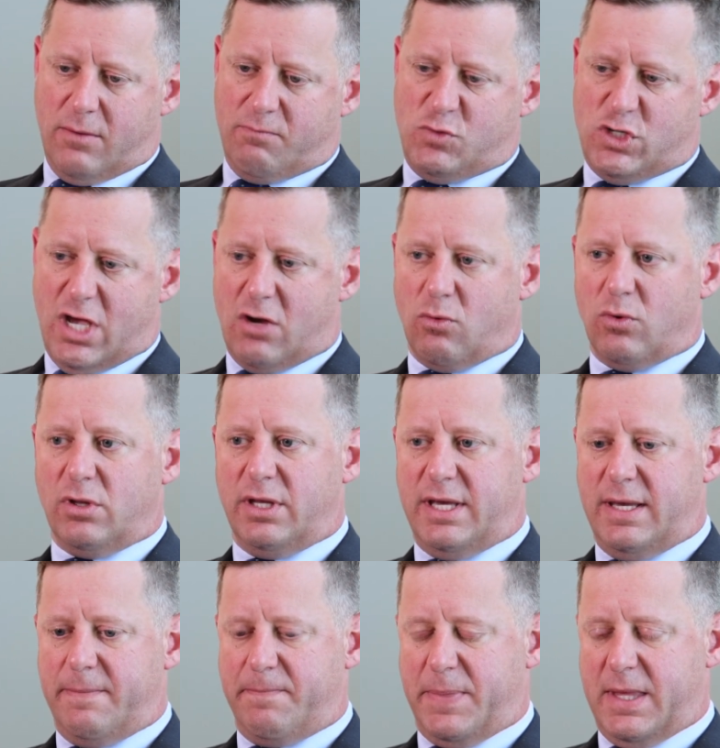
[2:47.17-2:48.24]

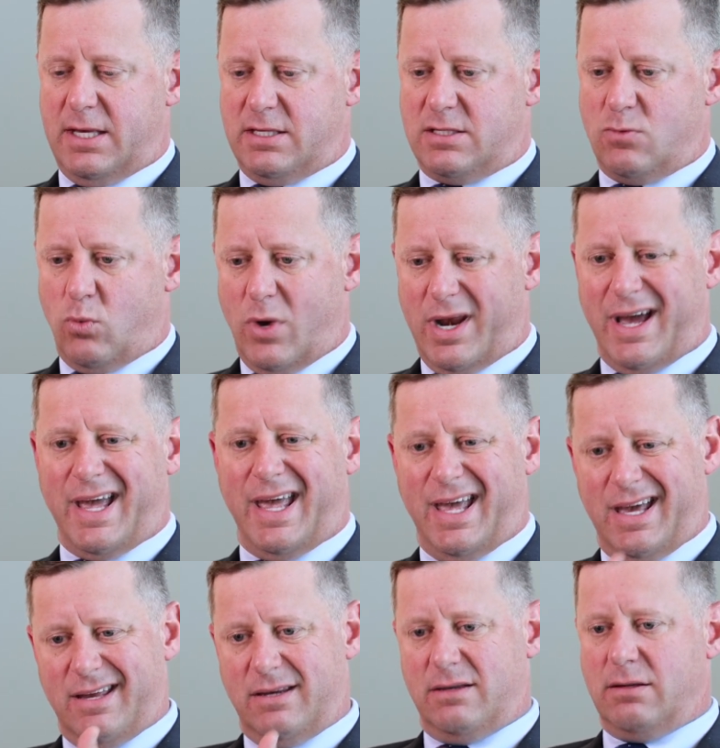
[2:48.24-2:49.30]
generally is when I
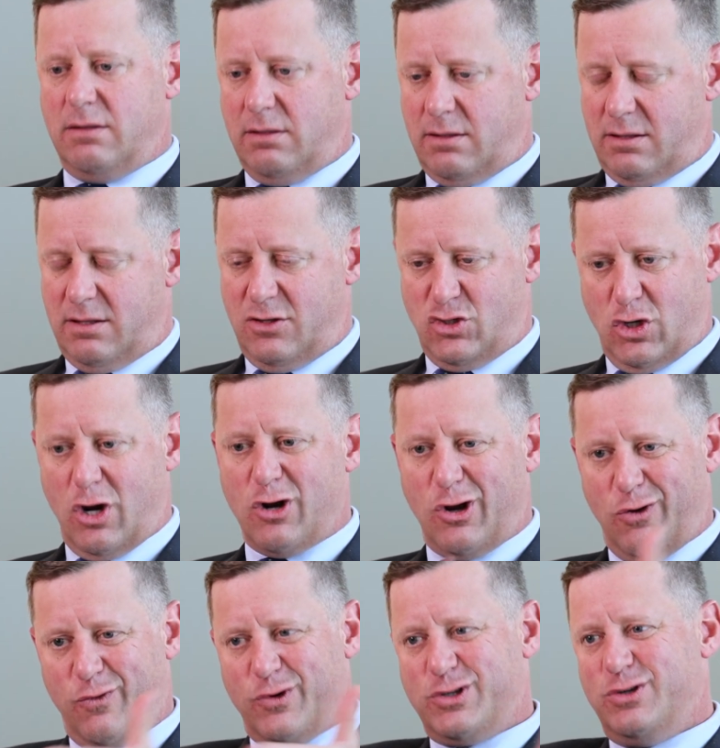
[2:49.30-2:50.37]
hand the chart
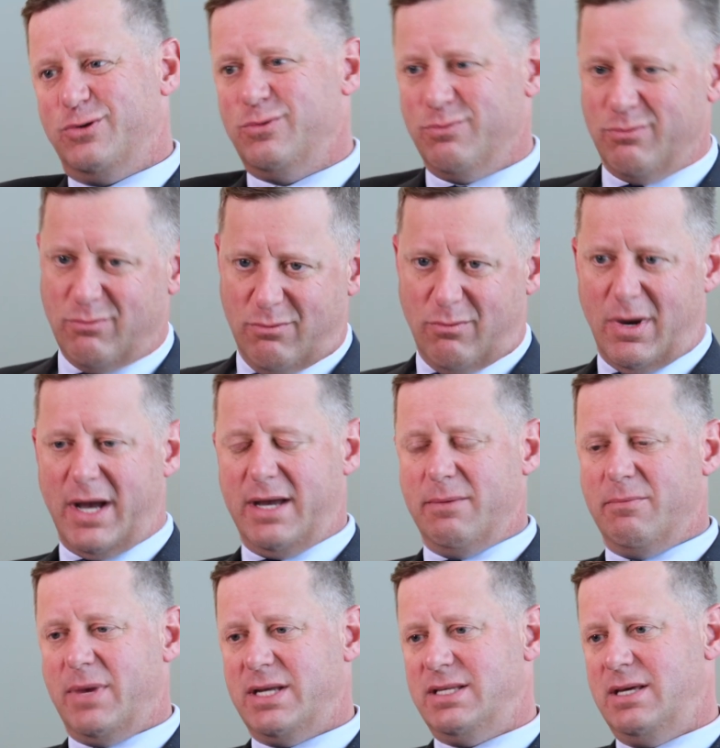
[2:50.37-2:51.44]
over to my
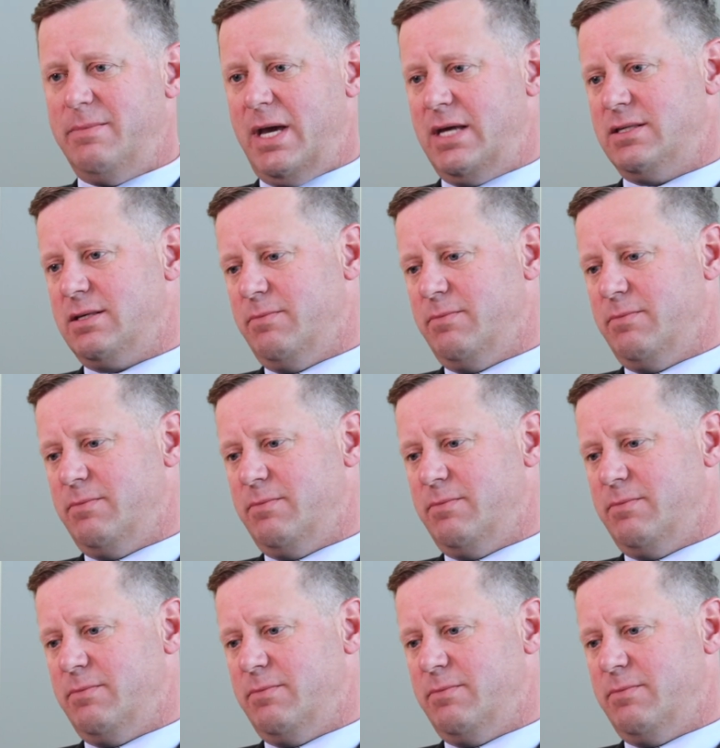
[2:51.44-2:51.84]
teammates,